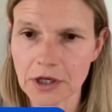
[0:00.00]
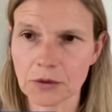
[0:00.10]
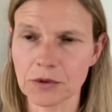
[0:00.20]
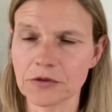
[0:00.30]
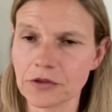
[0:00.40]

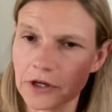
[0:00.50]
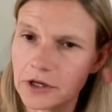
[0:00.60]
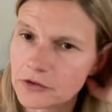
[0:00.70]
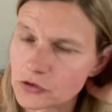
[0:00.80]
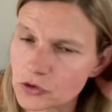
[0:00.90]
with
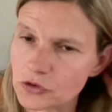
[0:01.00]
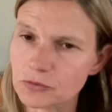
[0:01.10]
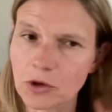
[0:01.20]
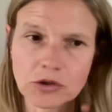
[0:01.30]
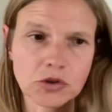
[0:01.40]
sort of
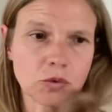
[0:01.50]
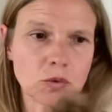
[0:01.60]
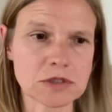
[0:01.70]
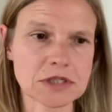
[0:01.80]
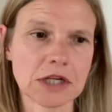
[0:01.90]

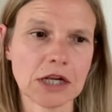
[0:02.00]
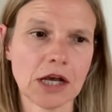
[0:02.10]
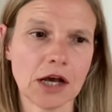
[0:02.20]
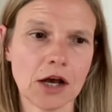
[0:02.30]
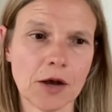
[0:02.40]
molecules.
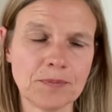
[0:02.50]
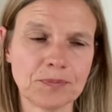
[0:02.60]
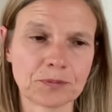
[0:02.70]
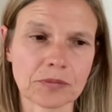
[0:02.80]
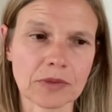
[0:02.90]

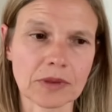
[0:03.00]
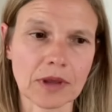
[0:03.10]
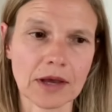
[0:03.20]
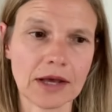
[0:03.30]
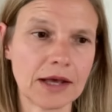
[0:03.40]
And
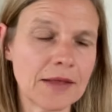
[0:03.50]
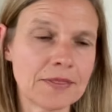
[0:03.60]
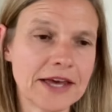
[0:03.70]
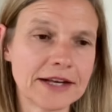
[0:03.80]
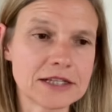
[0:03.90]

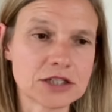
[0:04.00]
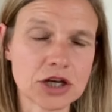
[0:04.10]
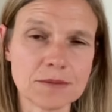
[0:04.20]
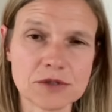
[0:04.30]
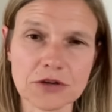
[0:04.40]
then in
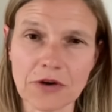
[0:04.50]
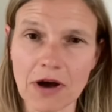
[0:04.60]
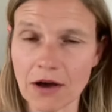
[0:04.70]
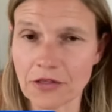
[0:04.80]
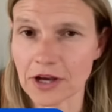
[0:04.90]
terms of
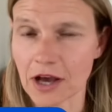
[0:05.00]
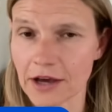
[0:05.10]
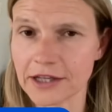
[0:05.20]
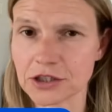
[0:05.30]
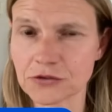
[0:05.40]
other
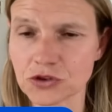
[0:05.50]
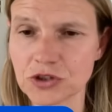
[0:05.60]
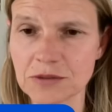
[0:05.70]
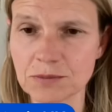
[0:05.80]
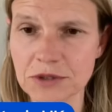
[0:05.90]
kind of
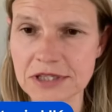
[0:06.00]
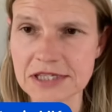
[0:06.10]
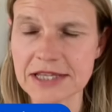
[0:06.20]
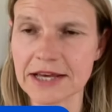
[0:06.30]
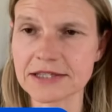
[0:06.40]
treatments,
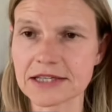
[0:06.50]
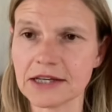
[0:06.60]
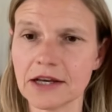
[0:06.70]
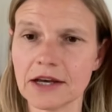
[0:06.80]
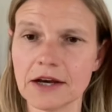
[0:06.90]
there's
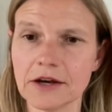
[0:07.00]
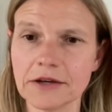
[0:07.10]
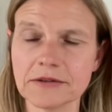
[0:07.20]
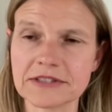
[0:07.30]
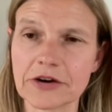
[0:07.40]

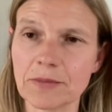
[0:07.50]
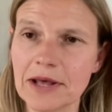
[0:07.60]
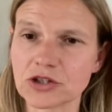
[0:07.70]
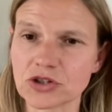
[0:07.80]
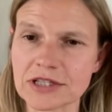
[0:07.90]

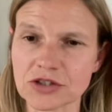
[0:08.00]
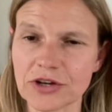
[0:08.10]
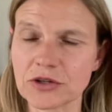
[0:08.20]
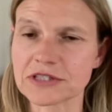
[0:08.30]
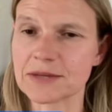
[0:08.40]
cerebellar
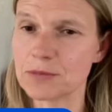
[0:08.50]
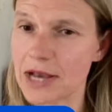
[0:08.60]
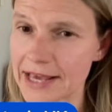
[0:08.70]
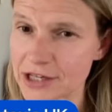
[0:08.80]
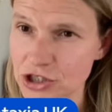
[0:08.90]
transcranial
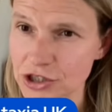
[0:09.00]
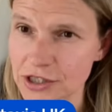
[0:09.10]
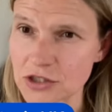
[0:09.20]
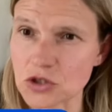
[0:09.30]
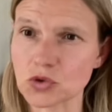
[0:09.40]
stimulation
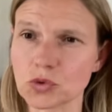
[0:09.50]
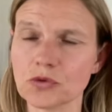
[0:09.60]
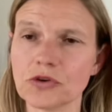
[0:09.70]
as a sort of